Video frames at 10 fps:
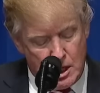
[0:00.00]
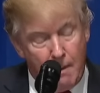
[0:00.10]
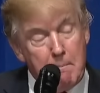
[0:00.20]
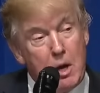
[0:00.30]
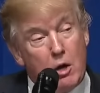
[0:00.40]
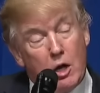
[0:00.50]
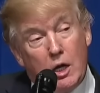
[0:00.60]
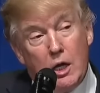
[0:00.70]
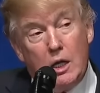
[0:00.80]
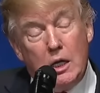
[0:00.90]

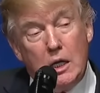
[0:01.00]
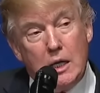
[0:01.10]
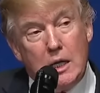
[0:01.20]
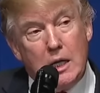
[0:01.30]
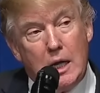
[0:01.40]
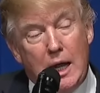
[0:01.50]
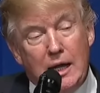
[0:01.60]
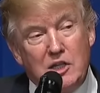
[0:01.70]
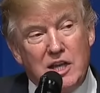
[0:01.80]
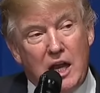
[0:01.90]
America
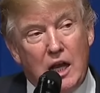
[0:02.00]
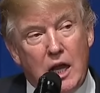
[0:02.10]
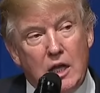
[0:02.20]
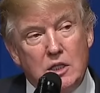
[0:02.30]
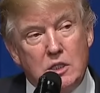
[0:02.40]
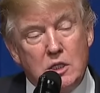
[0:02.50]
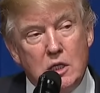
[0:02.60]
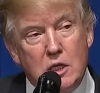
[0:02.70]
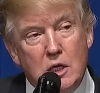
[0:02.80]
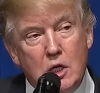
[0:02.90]
and its allies
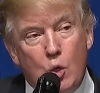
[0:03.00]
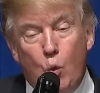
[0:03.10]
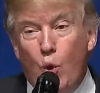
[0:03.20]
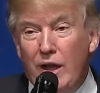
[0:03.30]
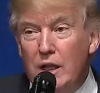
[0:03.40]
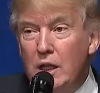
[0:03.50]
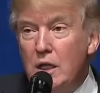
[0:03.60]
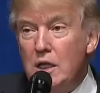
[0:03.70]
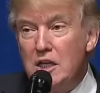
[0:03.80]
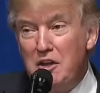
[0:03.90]

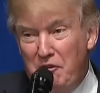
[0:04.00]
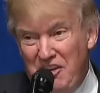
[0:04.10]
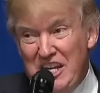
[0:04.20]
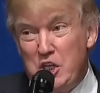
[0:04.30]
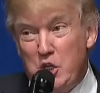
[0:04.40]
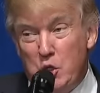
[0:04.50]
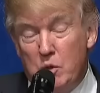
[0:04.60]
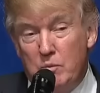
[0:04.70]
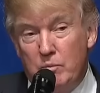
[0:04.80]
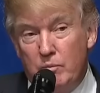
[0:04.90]
will defeat
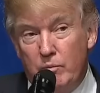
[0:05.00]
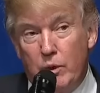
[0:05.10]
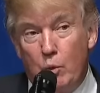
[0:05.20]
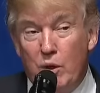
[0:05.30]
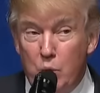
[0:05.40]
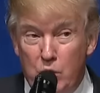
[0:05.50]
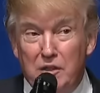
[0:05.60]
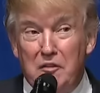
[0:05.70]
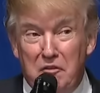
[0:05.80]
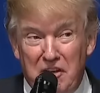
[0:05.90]
you. We will
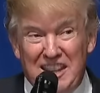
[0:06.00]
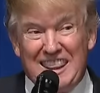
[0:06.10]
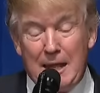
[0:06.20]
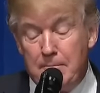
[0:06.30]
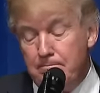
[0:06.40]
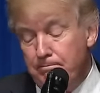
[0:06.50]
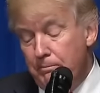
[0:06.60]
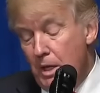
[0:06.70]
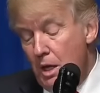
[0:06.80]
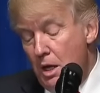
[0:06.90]
defeat them.
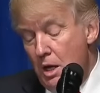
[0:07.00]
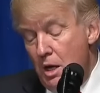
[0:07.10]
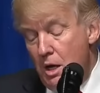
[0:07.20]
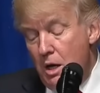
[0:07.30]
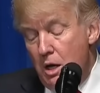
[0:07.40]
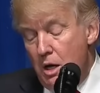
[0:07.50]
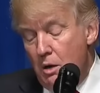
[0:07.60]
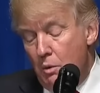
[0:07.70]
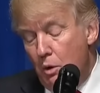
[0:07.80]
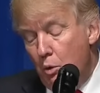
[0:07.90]

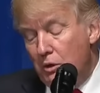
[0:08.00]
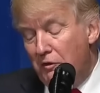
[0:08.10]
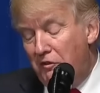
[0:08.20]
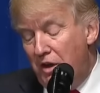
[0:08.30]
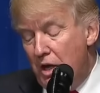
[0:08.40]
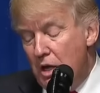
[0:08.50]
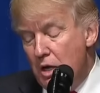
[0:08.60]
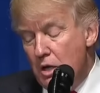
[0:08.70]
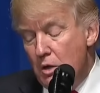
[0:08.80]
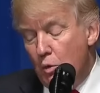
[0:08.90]
We will
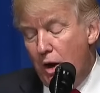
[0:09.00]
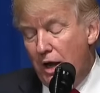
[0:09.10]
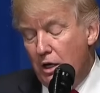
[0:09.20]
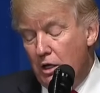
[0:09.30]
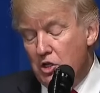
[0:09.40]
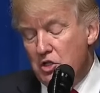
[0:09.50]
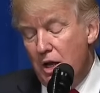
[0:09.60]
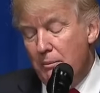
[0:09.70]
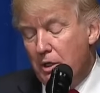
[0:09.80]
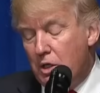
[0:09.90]
defeat radical
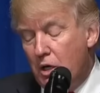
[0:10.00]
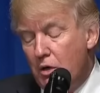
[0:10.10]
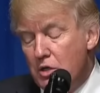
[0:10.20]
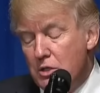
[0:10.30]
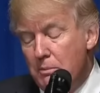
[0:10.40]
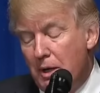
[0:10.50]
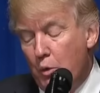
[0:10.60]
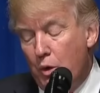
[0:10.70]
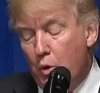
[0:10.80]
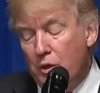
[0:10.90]
Islamic terrorism,
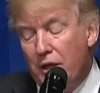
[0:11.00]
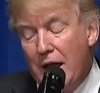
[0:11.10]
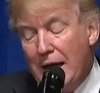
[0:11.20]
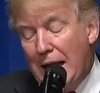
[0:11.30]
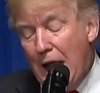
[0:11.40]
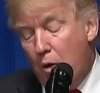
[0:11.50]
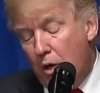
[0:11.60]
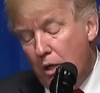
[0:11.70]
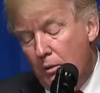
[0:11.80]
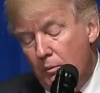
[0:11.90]
and we will not allow
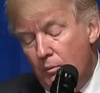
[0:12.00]
it